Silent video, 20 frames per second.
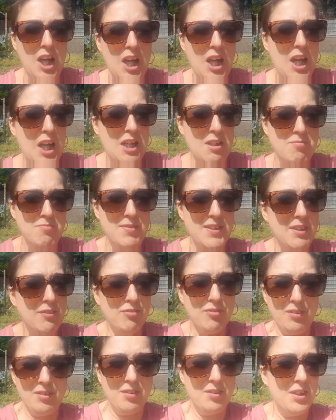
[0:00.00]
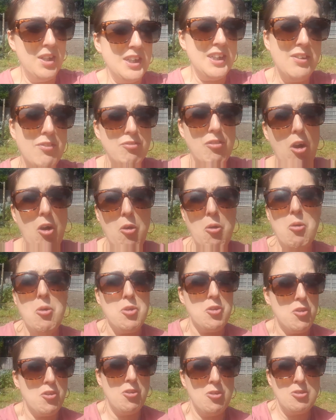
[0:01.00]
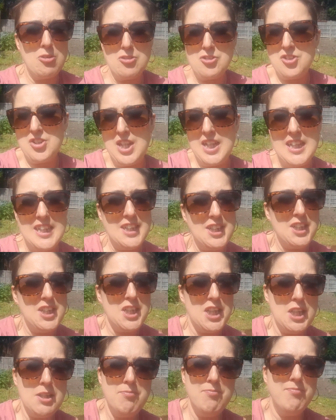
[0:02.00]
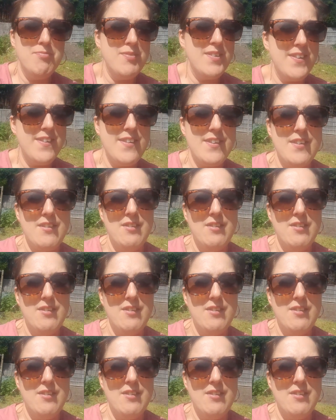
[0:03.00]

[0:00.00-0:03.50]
um, you've, you've got all sorts of uh, gyms.